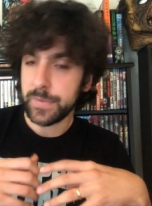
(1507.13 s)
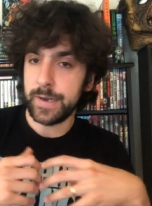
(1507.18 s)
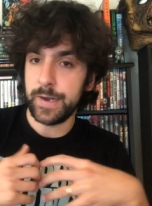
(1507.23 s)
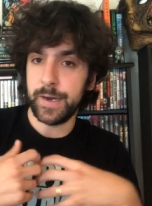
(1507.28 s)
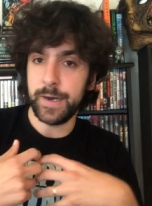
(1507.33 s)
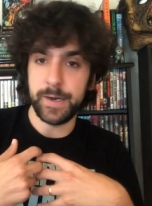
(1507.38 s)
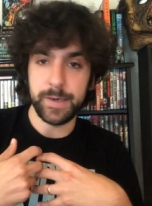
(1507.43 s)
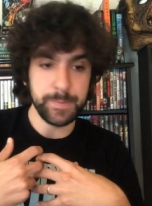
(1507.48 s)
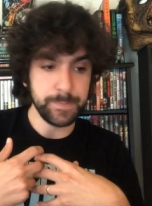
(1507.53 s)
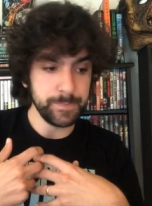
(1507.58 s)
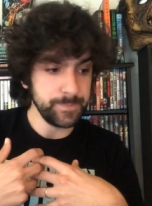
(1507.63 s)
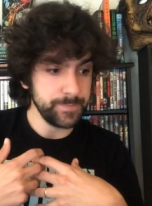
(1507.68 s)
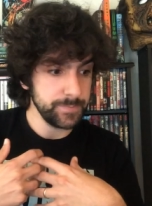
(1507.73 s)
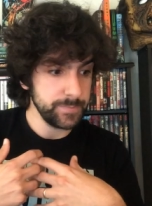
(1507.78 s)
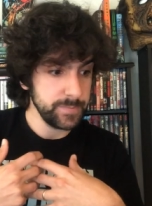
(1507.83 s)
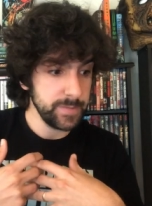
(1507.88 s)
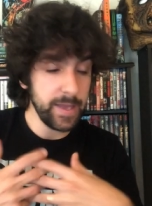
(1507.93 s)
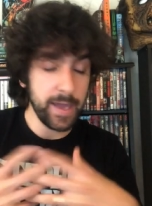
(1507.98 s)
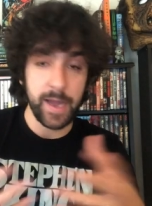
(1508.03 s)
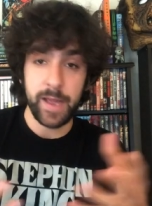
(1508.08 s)
Um,
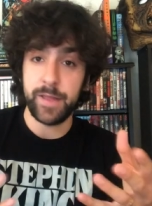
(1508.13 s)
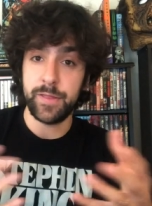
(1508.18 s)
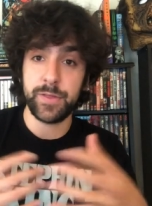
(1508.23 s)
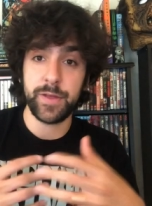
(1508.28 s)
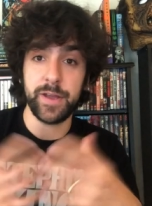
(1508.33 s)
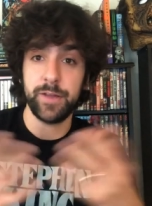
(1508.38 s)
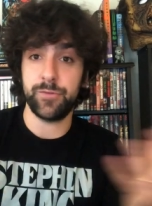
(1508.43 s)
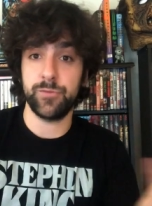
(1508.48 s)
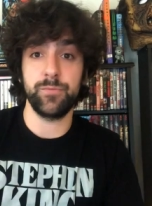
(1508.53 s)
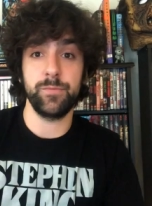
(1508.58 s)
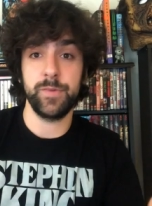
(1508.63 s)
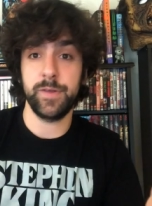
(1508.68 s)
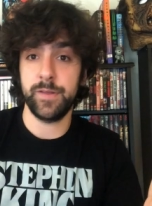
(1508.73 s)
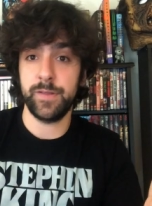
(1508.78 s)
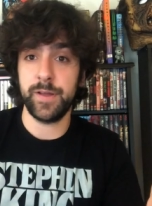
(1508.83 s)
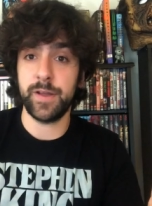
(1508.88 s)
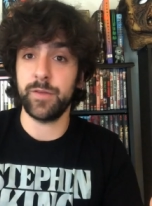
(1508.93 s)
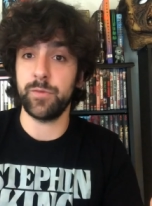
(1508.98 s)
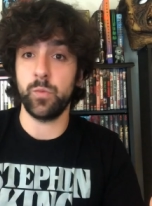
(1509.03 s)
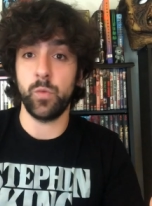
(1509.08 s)
yeah, I think it's I
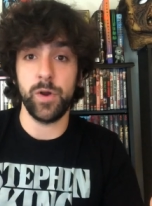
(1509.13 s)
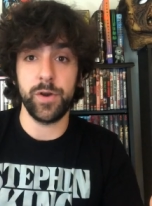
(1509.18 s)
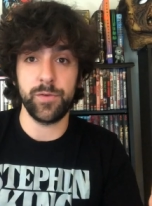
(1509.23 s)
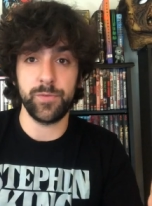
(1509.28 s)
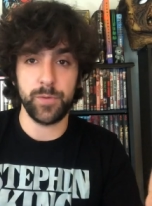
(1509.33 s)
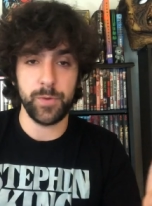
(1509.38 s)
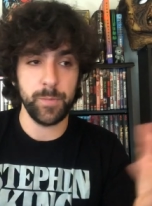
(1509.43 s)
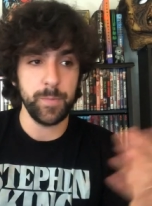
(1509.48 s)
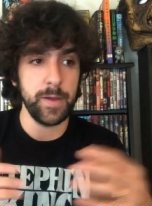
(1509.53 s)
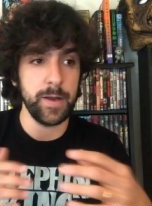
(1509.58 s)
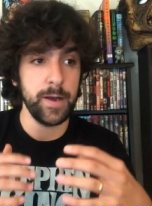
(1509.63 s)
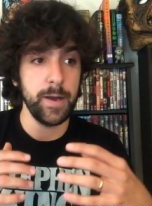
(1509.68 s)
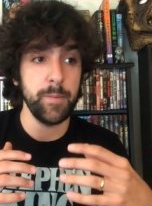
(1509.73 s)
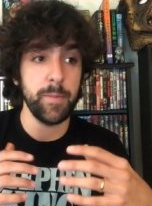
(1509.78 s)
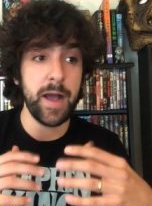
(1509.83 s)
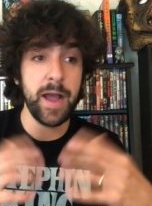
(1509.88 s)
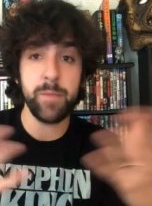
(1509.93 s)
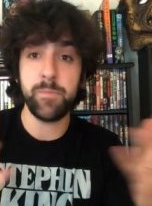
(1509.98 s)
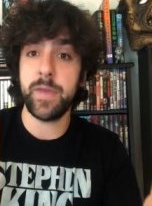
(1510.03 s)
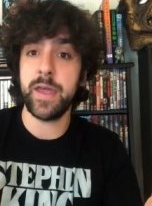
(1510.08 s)
think it's wonderful. Um,
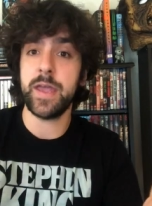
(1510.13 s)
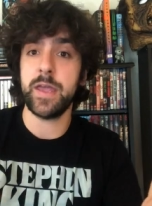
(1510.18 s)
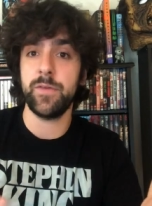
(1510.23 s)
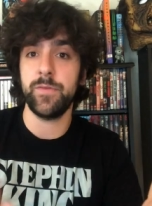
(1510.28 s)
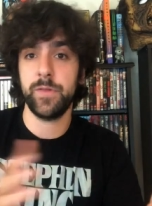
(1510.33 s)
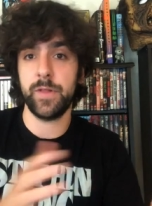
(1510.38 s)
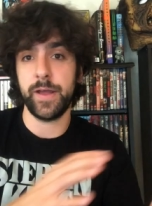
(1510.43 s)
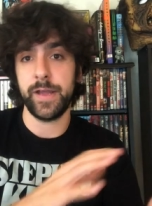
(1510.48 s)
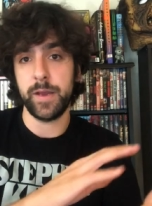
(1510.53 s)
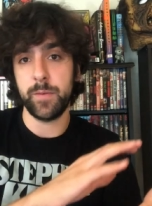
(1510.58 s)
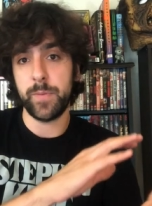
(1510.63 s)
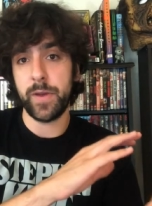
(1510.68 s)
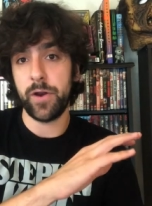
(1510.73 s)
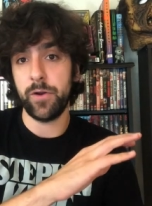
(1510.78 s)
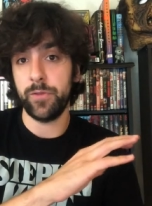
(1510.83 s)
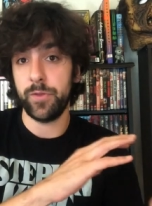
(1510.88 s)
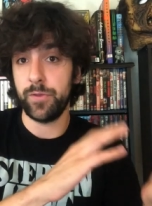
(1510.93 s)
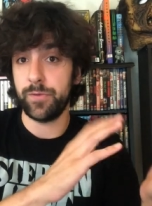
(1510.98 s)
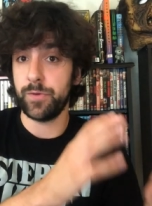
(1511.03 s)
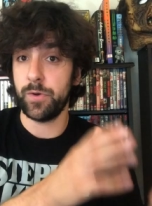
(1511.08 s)
I may even like it
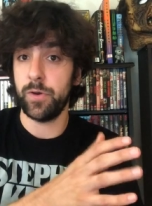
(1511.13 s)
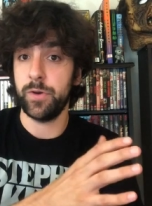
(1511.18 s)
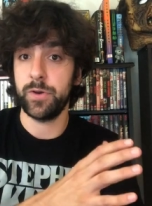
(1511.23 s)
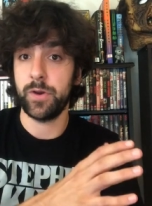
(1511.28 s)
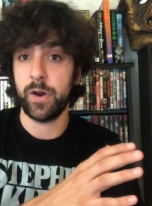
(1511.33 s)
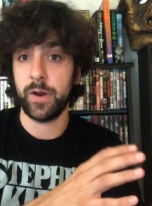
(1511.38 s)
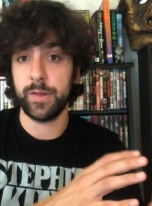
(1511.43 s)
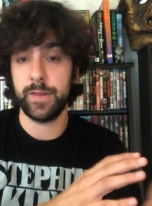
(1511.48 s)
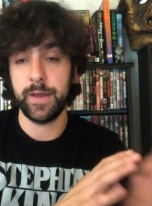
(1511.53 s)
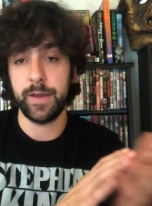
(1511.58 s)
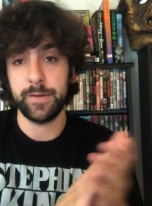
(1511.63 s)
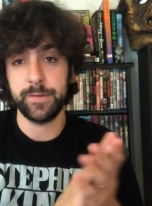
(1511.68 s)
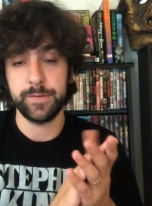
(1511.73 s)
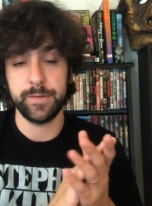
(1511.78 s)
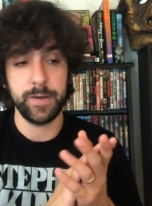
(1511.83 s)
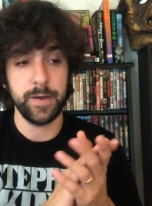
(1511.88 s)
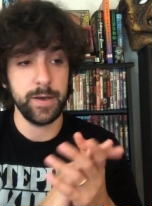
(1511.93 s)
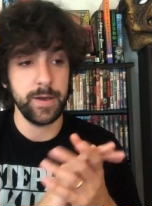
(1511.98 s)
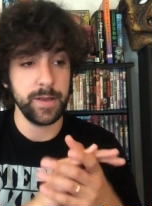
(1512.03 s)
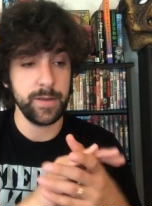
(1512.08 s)
better than certain dark things,
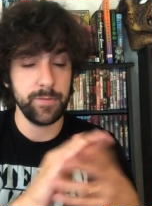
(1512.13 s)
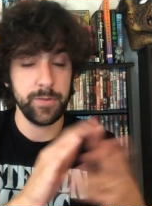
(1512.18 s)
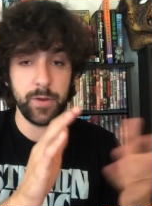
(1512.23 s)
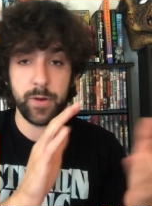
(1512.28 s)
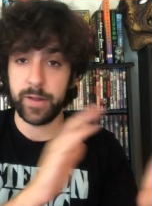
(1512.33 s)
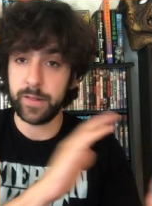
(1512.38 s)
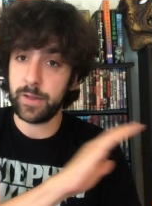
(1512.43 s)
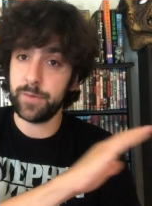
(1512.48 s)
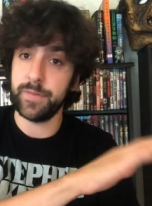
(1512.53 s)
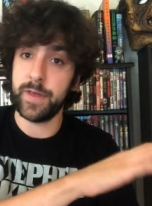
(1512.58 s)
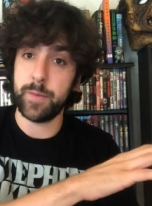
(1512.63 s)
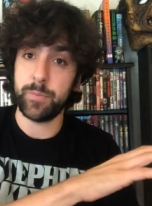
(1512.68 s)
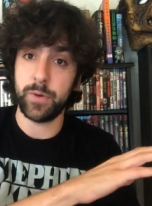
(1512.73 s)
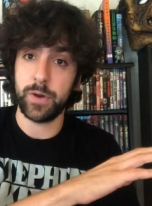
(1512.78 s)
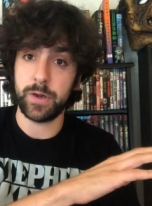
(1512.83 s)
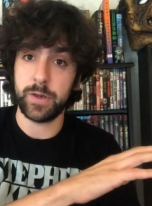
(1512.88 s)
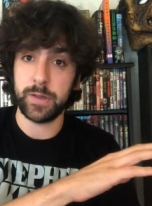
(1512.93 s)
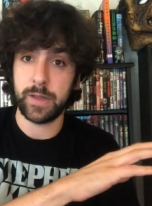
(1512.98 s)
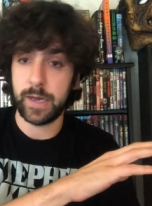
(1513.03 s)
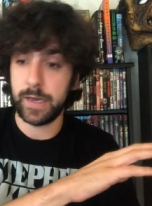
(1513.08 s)
uh, even though I love that
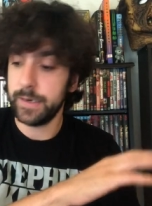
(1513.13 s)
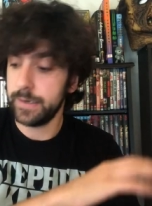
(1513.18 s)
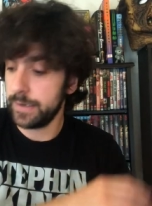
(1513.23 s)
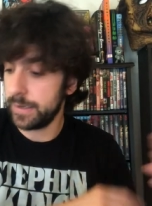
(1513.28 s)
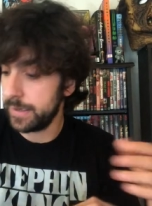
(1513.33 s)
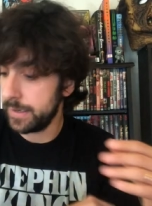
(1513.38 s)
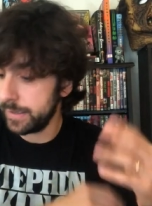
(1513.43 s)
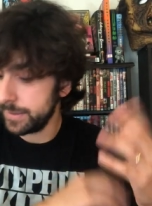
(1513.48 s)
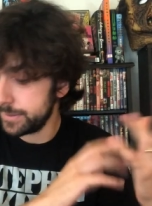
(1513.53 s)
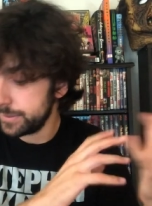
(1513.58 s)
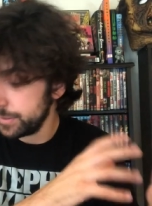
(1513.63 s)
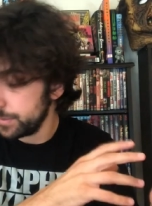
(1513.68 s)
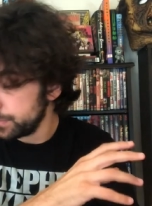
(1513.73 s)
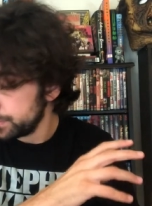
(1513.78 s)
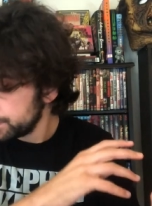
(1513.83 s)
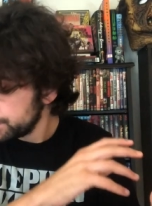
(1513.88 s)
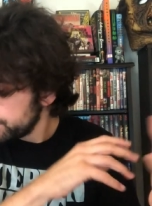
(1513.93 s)
book a lot uh, too.